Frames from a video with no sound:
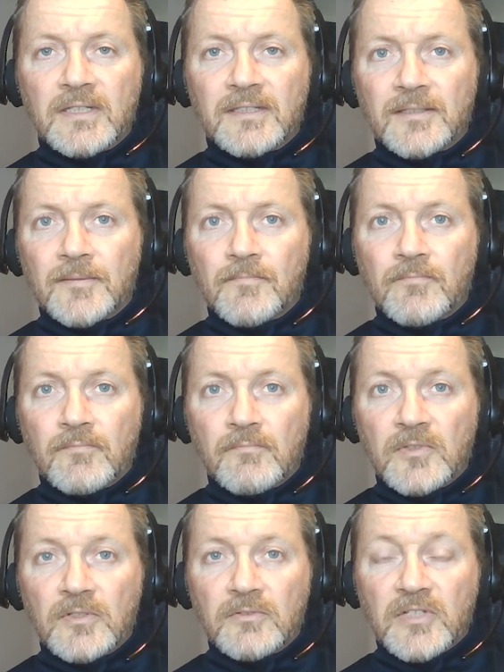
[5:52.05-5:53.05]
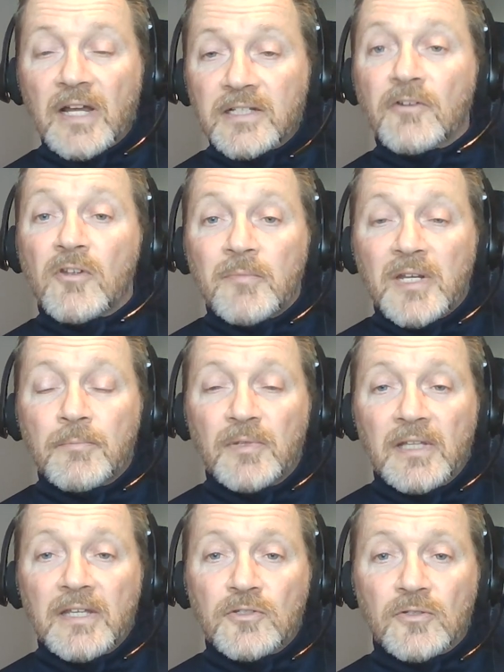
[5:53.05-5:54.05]
um, dietary
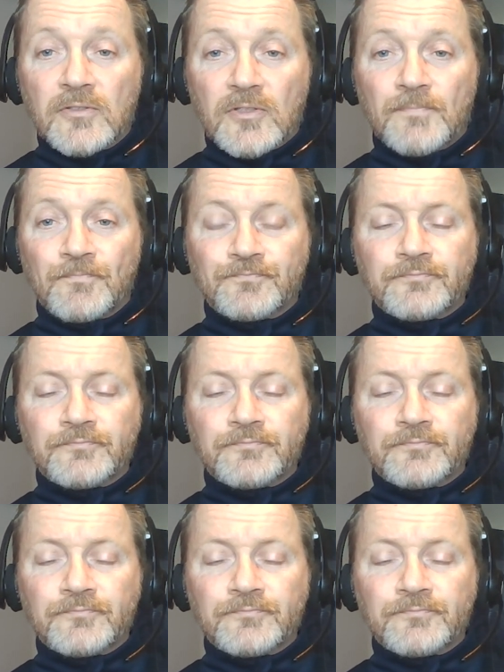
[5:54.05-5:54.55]
manipulations.